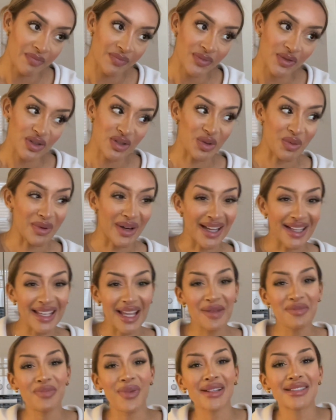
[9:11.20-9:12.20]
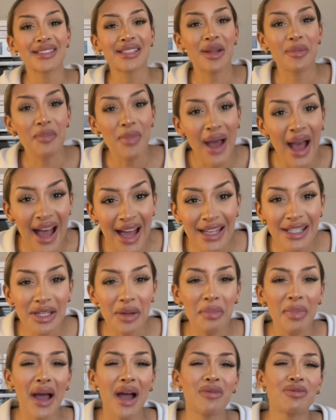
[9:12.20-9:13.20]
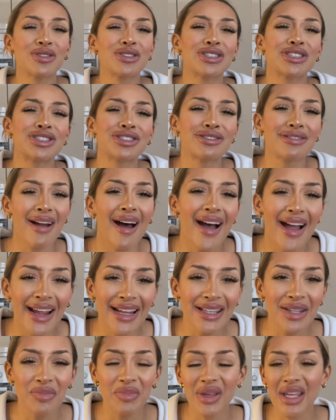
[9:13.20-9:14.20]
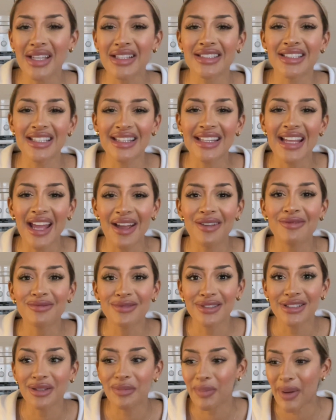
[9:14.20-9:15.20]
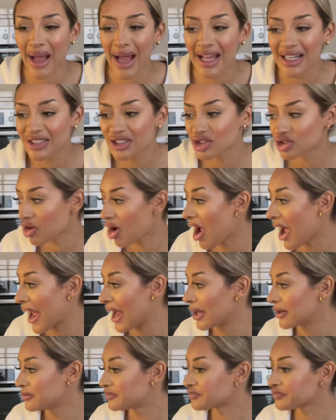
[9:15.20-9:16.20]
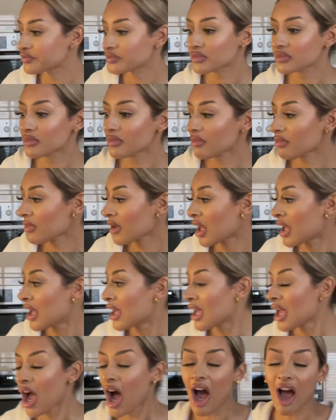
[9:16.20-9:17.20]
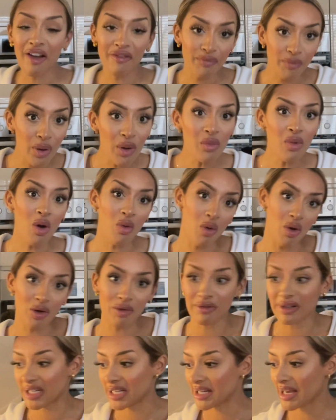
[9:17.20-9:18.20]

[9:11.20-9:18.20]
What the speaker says: So when I came back to the pan was dry. The meat's in there, the pan dry. I've put more water in it